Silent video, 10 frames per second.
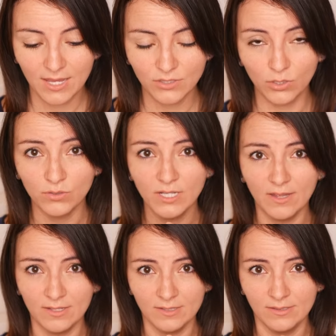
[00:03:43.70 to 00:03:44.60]
So it goes
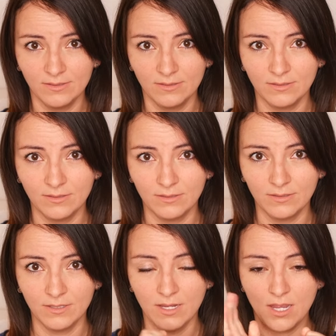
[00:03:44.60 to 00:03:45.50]
like this.
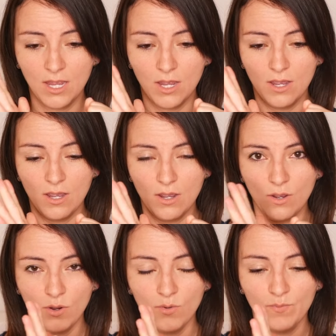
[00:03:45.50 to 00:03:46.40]

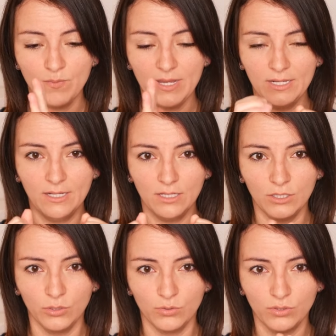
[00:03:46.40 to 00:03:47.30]
Open,
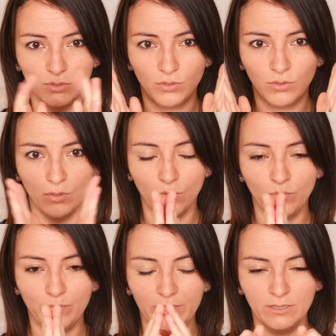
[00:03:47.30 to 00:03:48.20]
close.
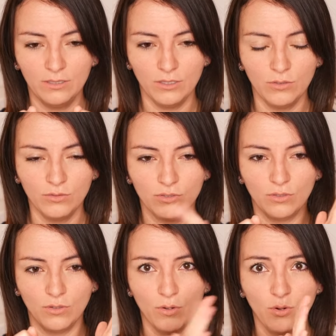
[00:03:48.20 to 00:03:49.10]
Open, close,
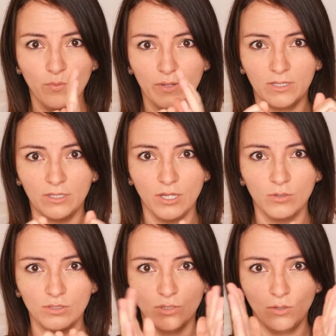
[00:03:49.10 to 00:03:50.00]
open,
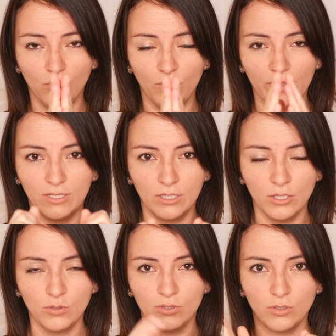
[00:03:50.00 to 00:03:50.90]
close, open,
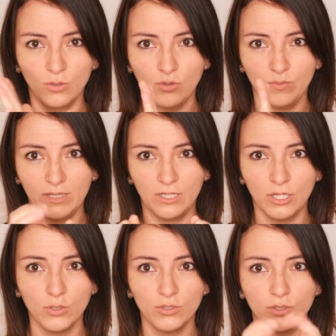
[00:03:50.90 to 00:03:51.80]
close, open,
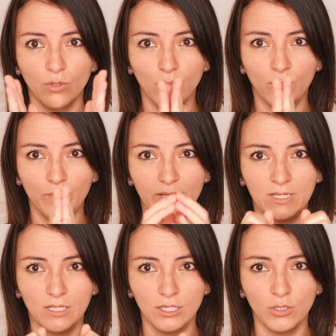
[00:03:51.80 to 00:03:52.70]
close,
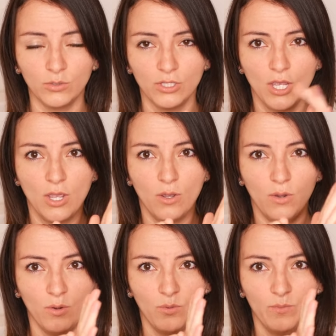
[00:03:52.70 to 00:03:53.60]
open, close,
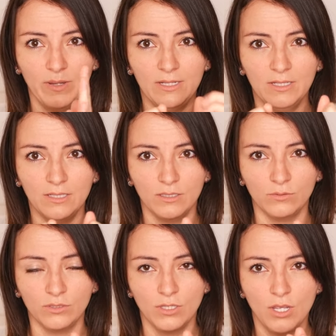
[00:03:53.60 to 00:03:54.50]
open,
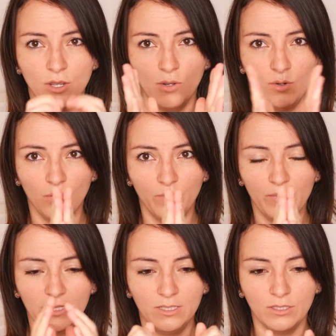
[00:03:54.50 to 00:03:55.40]
close,
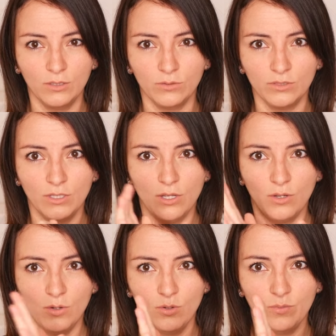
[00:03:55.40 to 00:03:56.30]
open, close,
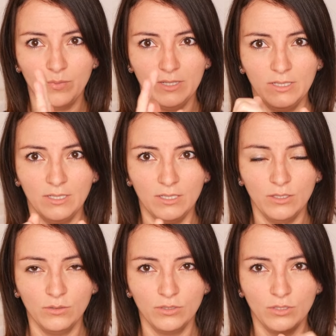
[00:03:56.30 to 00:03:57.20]
open,
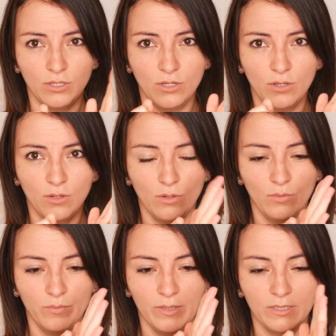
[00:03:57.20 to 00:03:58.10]
close,
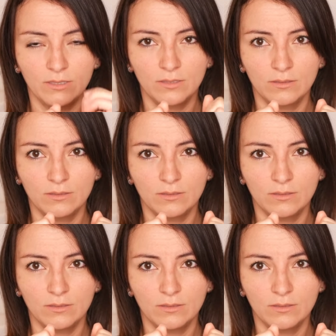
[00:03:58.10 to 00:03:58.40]
open,